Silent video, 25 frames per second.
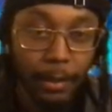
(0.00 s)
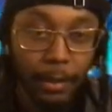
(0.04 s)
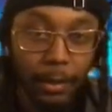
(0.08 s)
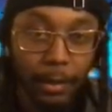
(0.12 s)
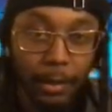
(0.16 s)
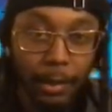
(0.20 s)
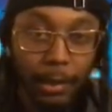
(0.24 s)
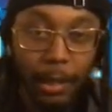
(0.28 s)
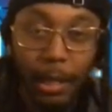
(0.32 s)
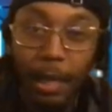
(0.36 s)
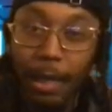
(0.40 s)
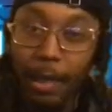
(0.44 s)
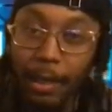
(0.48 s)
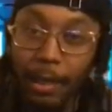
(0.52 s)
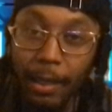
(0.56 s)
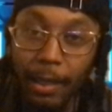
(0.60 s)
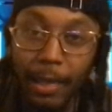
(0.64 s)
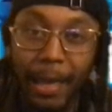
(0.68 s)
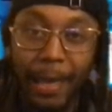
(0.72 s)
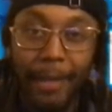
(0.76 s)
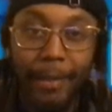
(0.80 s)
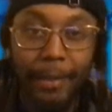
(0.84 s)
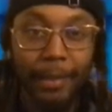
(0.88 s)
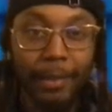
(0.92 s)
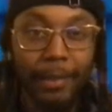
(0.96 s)
Luck
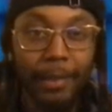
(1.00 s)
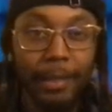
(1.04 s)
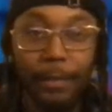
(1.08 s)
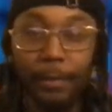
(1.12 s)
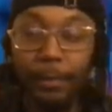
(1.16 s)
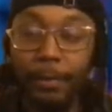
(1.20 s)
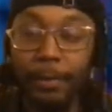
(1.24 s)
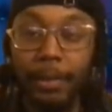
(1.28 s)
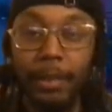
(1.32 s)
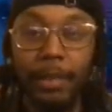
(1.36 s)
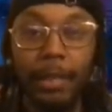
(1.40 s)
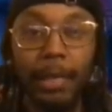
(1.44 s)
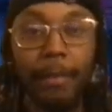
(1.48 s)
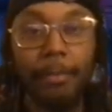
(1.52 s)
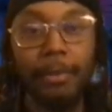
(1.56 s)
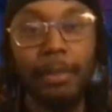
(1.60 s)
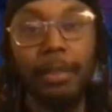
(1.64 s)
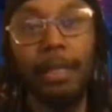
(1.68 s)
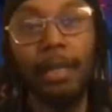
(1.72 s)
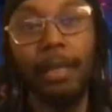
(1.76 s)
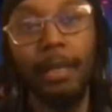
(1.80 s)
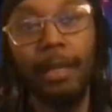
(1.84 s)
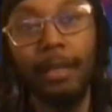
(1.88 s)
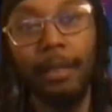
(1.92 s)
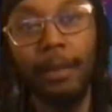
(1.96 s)
got delivery. You know what I'm
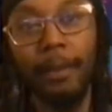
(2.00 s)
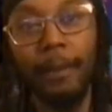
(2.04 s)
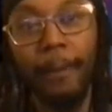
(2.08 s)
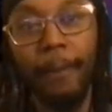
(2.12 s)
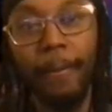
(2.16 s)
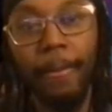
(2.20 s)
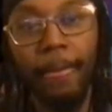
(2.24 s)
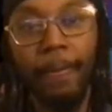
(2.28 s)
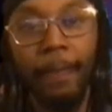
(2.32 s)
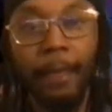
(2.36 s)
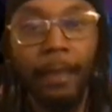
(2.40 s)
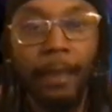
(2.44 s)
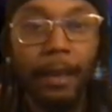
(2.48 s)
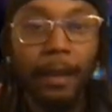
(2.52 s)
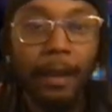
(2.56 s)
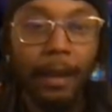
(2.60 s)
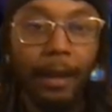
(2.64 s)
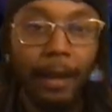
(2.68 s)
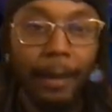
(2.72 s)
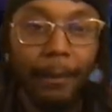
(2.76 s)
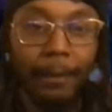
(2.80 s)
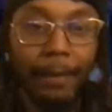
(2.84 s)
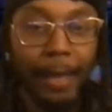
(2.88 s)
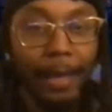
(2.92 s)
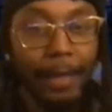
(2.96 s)
saying?
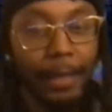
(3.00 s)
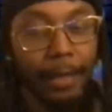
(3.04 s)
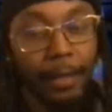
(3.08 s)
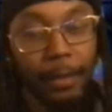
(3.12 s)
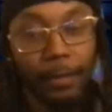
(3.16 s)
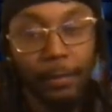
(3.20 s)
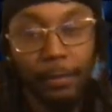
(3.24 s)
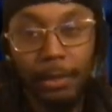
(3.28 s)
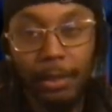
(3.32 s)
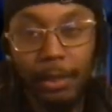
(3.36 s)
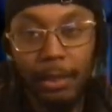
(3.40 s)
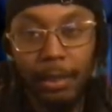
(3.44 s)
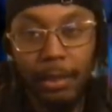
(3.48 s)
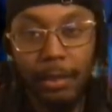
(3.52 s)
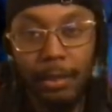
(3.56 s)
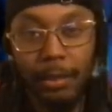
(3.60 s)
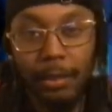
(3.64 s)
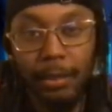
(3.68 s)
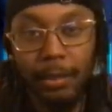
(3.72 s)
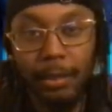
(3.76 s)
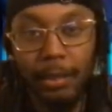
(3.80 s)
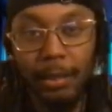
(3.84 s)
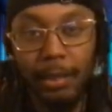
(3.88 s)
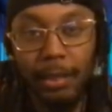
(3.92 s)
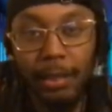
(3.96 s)
I'm like, yo, this
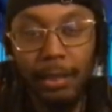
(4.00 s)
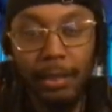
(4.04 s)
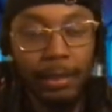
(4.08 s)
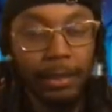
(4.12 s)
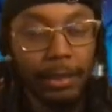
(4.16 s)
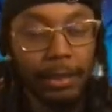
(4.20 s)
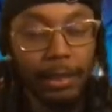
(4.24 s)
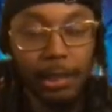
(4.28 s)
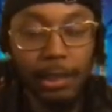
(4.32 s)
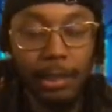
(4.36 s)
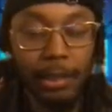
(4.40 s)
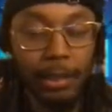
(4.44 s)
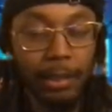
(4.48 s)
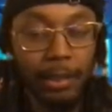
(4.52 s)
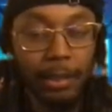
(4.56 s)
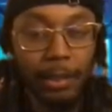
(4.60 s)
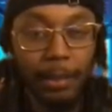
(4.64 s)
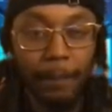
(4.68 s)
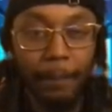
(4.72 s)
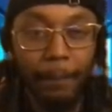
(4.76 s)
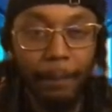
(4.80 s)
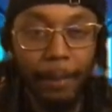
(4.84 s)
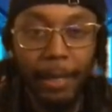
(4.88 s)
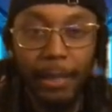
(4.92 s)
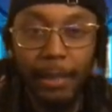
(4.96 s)
this is the
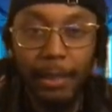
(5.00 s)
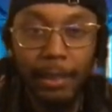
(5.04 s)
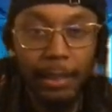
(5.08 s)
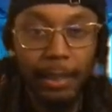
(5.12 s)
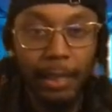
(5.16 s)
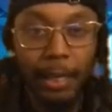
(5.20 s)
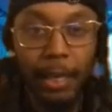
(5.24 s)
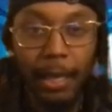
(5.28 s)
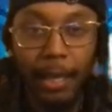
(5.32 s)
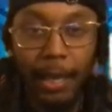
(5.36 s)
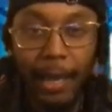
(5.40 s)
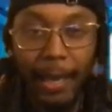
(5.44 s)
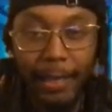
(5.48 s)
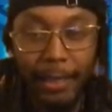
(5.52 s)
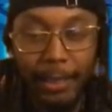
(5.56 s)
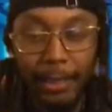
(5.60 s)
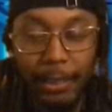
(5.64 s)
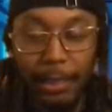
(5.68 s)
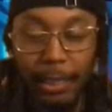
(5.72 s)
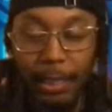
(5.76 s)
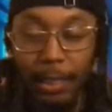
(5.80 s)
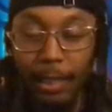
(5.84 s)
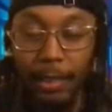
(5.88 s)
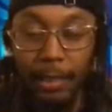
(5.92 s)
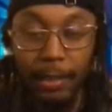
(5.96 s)
best luck I
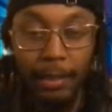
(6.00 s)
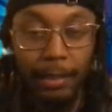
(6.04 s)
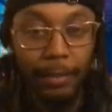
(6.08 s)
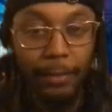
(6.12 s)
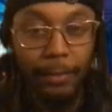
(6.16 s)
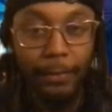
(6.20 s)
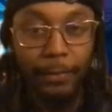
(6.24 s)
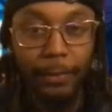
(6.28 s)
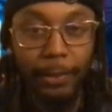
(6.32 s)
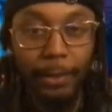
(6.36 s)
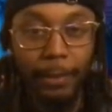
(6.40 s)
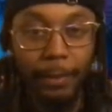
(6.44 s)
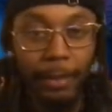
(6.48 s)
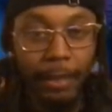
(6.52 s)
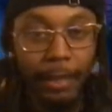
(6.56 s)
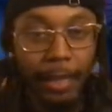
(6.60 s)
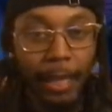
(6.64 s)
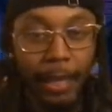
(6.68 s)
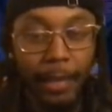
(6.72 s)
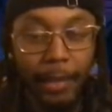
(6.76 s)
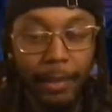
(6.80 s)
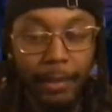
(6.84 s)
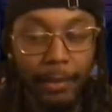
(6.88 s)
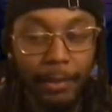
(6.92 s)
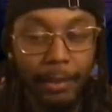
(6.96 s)
seen. You feel me?
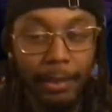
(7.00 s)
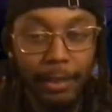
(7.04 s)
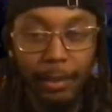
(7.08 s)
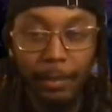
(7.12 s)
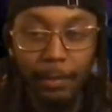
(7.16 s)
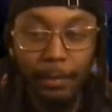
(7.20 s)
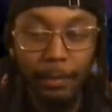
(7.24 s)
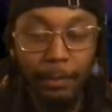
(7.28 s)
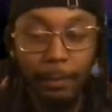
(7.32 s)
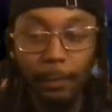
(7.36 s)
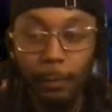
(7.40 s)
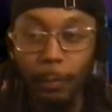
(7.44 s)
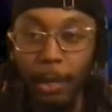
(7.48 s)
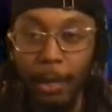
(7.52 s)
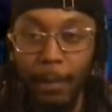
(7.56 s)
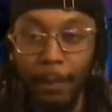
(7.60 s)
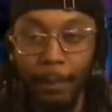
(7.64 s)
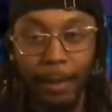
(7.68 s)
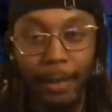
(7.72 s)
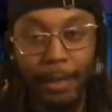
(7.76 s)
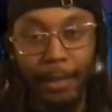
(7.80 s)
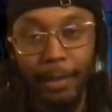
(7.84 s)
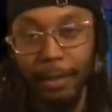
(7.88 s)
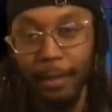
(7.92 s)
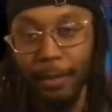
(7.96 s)
Like this way
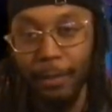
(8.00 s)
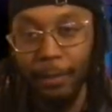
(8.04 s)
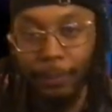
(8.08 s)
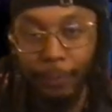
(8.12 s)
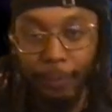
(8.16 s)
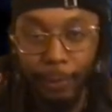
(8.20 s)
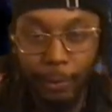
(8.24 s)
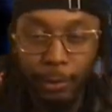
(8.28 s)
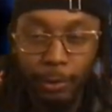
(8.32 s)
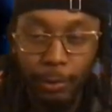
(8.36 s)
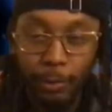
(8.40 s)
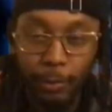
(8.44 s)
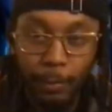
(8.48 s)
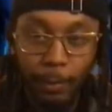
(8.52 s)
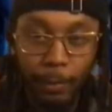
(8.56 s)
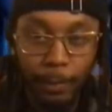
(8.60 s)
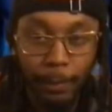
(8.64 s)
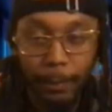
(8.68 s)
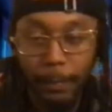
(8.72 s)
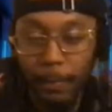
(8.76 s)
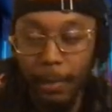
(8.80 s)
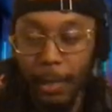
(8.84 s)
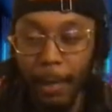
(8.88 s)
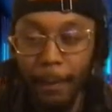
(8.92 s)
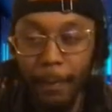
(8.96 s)
better than official. You know
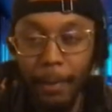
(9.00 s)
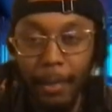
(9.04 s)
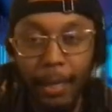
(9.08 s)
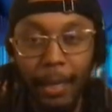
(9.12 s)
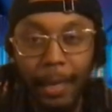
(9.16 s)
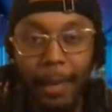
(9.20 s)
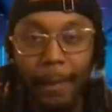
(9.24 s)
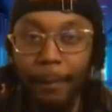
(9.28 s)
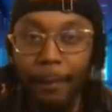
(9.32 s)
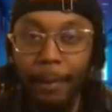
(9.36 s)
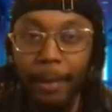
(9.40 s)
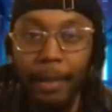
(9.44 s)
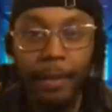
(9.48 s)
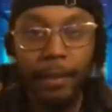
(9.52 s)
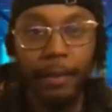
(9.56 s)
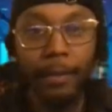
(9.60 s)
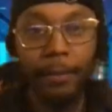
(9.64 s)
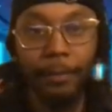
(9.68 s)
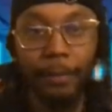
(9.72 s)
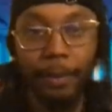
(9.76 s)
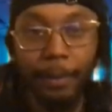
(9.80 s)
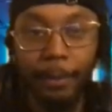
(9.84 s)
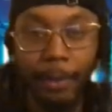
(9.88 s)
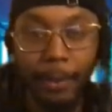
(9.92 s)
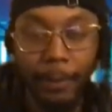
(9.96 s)
what I mean? And better
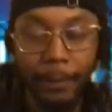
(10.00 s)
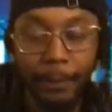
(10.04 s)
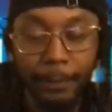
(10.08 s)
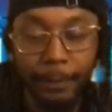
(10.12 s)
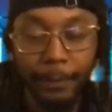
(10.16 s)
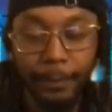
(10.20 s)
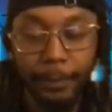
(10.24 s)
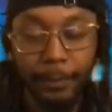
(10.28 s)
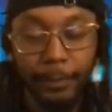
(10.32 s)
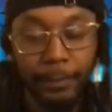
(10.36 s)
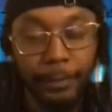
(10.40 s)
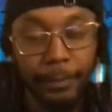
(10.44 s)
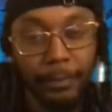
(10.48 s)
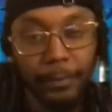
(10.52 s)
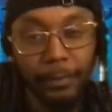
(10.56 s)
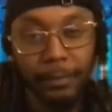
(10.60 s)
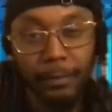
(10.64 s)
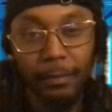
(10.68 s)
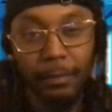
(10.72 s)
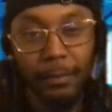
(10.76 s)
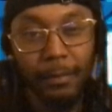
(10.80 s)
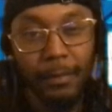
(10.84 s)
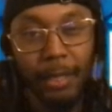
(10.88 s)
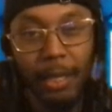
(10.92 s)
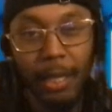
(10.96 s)
than Remy.
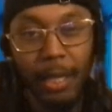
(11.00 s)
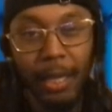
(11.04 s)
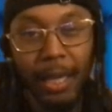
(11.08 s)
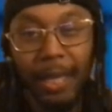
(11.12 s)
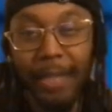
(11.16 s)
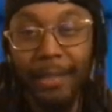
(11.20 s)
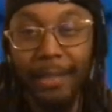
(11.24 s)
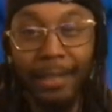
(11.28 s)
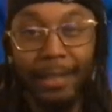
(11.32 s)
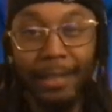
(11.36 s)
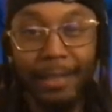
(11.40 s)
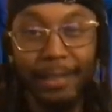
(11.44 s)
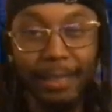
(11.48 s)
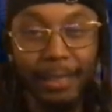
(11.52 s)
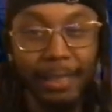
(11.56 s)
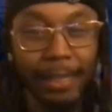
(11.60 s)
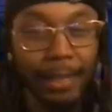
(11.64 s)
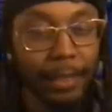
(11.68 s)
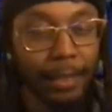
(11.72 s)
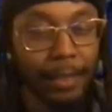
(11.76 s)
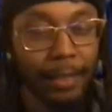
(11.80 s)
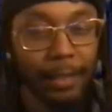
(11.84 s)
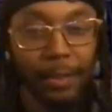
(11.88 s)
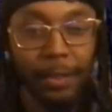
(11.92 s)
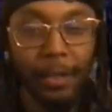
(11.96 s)
And then the
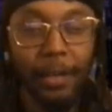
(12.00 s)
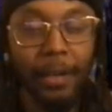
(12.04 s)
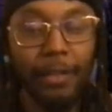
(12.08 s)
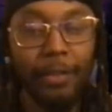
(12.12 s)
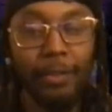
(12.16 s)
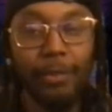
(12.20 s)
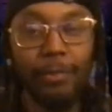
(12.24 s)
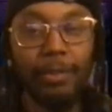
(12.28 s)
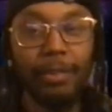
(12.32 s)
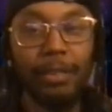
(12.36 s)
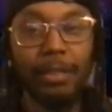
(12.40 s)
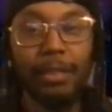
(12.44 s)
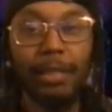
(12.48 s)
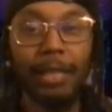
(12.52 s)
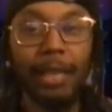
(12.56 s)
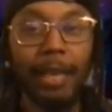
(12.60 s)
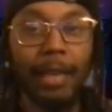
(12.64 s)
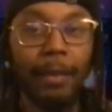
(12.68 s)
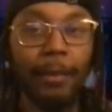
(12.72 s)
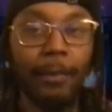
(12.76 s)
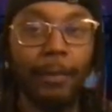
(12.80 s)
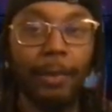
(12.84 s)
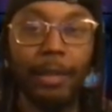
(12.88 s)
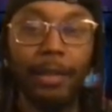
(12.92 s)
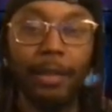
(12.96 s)
second and third, you just like
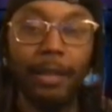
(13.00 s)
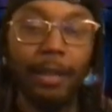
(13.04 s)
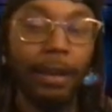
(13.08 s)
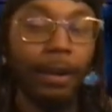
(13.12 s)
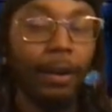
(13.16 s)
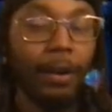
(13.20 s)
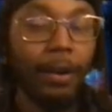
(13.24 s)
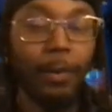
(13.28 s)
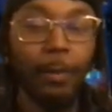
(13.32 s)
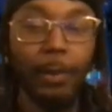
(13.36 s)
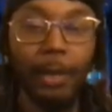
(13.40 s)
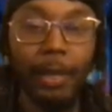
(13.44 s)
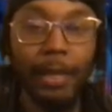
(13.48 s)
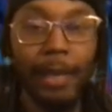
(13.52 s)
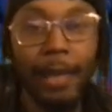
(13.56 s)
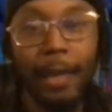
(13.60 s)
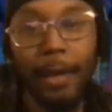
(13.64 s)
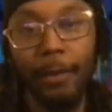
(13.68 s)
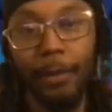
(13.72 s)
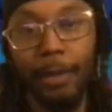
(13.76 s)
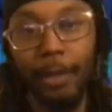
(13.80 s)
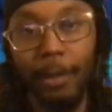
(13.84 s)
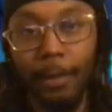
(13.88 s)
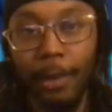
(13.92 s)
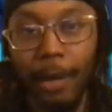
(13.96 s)
went all the way
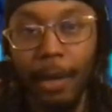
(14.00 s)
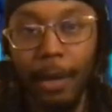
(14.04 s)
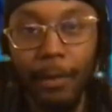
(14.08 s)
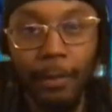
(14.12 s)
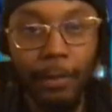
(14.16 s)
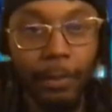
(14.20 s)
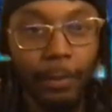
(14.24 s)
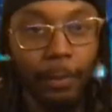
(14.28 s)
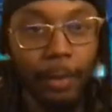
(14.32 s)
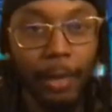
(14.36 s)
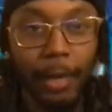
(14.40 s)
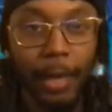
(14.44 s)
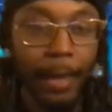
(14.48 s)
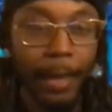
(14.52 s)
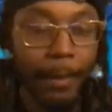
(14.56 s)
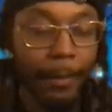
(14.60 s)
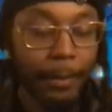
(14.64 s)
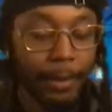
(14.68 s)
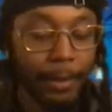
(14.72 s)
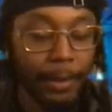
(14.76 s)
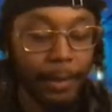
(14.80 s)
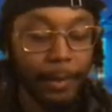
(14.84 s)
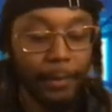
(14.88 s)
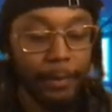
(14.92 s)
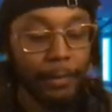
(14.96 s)
downhill. I don't know what
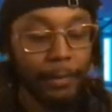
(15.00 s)
happened, yo.